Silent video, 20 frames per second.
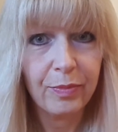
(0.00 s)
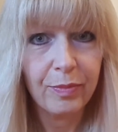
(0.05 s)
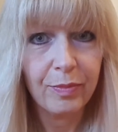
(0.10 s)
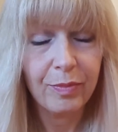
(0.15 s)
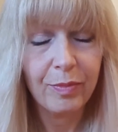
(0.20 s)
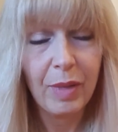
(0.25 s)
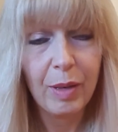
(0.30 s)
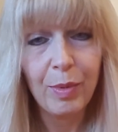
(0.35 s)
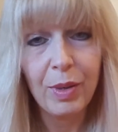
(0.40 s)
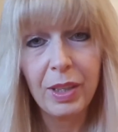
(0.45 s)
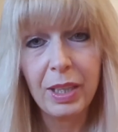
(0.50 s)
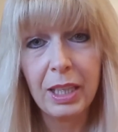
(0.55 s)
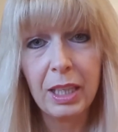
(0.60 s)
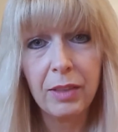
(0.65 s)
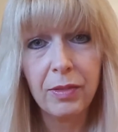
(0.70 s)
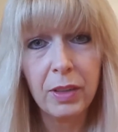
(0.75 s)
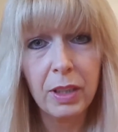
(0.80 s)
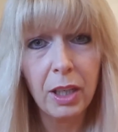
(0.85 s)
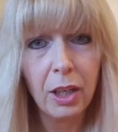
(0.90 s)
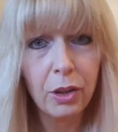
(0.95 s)
Maybe think
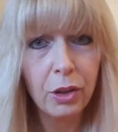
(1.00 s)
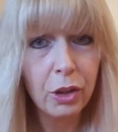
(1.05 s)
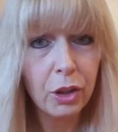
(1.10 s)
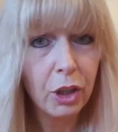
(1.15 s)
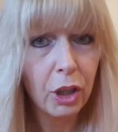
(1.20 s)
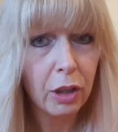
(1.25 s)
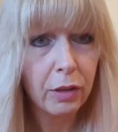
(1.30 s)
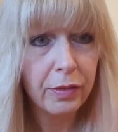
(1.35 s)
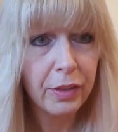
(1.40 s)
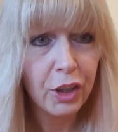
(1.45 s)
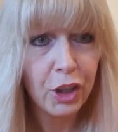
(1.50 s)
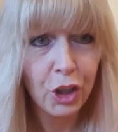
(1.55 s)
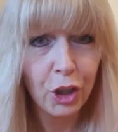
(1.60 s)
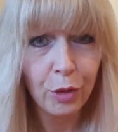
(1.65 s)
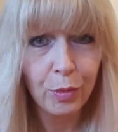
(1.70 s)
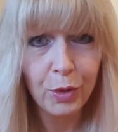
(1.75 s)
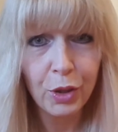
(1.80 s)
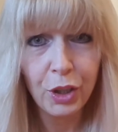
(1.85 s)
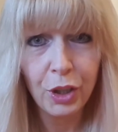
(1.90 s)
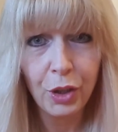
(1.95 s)
of a local coffee
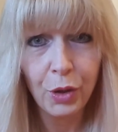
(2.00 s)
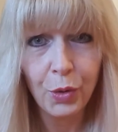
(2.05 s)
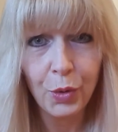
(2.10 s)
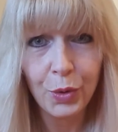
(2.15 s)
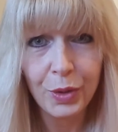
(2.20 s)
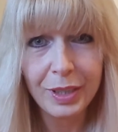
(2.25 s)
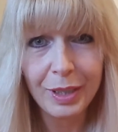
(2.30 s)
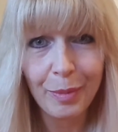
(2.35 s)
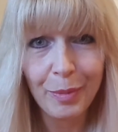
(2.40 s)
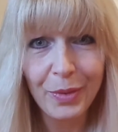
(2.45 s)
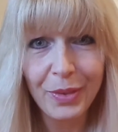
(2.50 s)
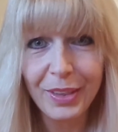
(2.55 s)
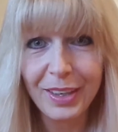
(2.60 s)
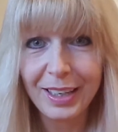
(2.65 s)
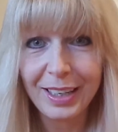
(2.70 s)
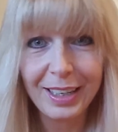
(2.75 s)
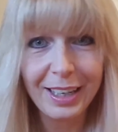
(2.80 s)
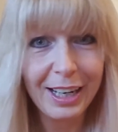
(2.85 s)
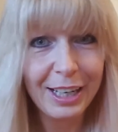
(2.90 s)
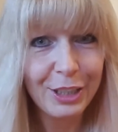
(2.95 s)
shop to you or
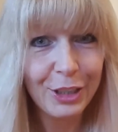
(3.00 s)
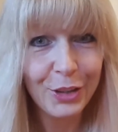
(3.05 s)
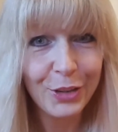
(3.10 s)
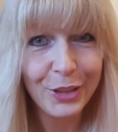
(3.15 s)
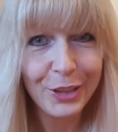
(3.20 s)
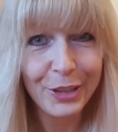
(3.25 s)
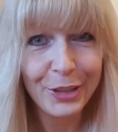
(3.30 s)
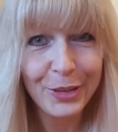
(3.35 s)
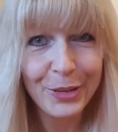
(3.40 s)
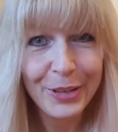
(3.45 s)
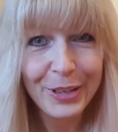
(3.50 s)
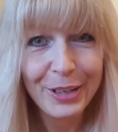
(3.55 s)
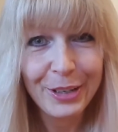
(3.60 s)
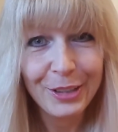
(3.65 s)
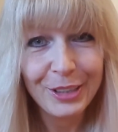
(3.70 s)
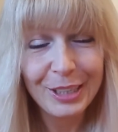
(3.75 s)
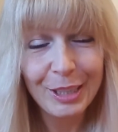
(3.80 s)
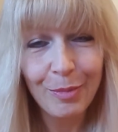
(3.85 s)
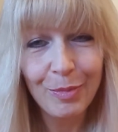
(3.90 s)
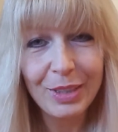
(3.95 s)
something, I don't know.
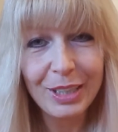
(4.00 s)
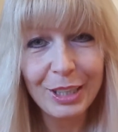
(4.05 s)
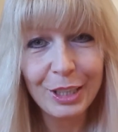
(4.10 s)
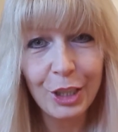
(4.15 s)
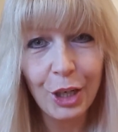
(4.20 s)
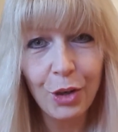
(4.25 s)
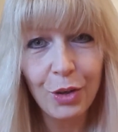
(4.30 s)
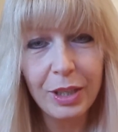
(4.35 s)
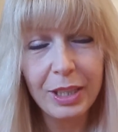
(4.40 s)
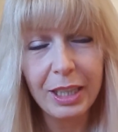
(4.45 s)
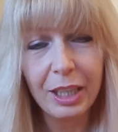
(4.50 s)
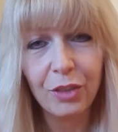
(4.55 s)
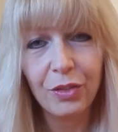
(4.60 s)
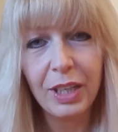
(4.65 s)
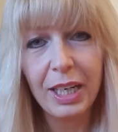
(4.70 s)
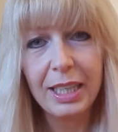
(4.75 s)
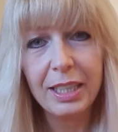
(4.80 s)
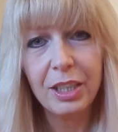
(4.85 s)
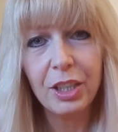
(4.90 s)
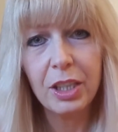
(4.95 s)
Something totally
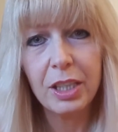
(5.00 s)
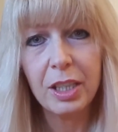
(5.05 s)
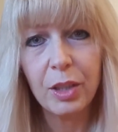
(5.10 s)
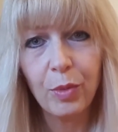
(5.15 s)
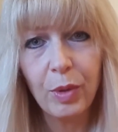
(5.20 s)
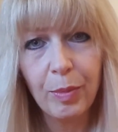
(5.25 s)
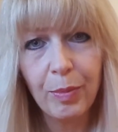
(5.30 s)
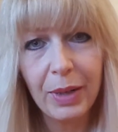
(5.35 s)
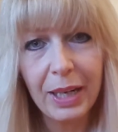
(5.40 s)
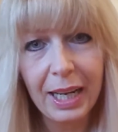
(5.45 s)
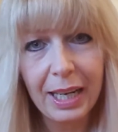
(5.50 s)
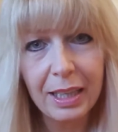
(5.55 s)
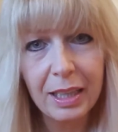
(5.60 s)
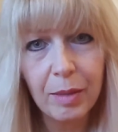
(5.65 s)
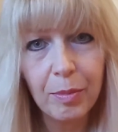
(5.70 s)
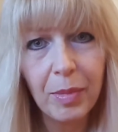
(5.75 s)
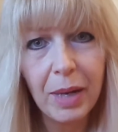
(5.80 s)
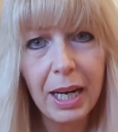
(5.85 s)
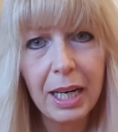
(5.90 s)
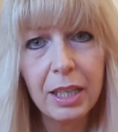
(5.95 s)
unrelated, just so we blank the
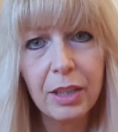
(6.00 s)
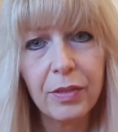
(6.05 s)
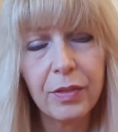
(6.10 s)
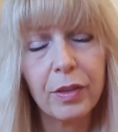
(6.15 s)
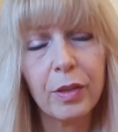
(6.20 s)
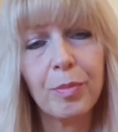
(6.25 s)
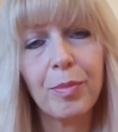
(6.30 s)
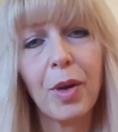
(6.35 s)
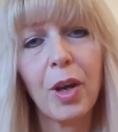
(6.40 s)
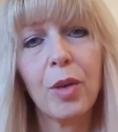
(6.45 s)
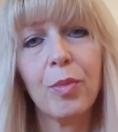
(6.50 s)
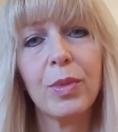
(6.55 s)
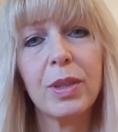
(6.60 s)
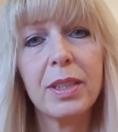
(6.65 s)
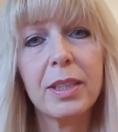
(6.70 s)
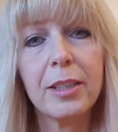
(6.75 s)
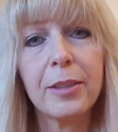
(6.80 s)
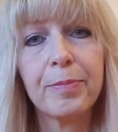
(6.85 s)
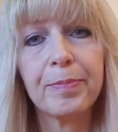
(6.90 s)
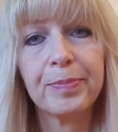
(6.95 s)
mind for a
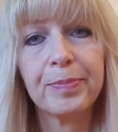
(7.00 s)
moment.